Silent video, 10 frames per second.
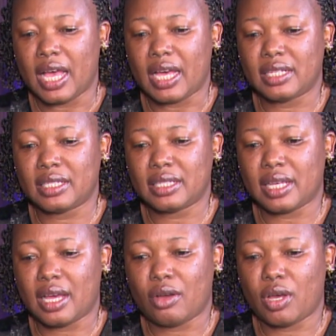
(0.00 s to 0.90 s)
And
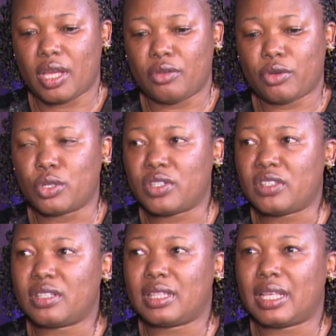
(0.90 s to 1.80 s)
of
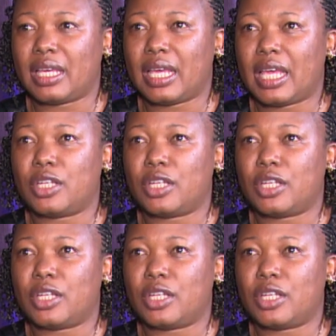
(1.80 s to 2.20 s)
course, the